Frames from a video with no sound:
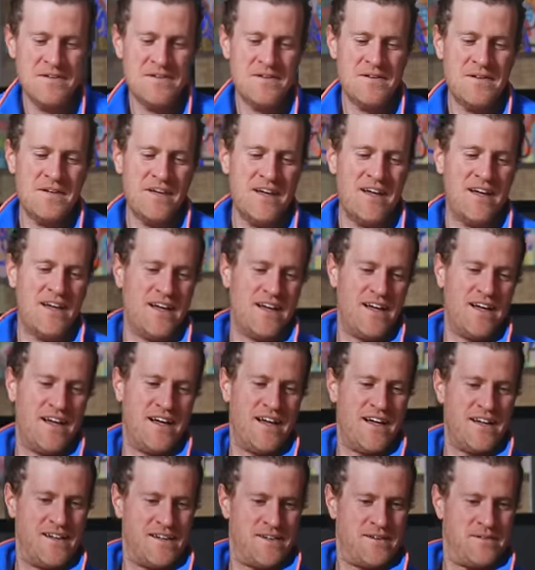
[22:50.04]

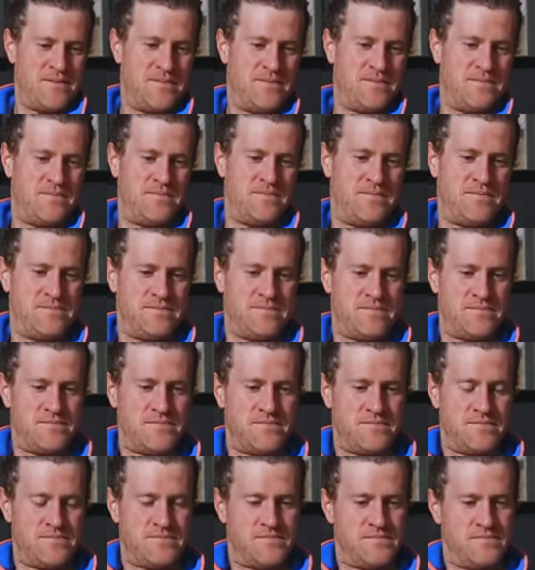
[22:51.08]

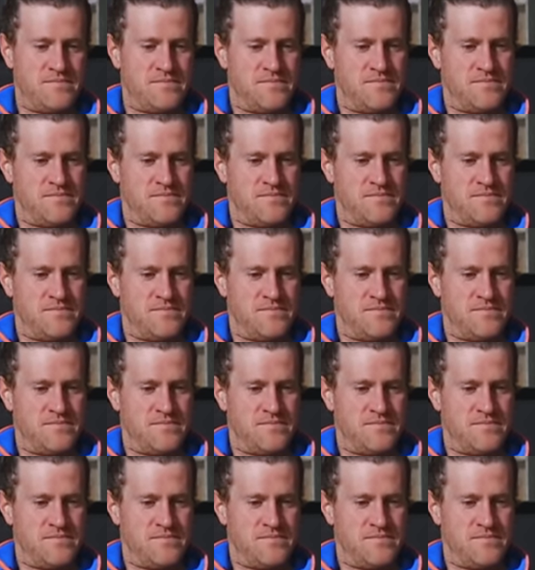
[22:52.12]
[no speech]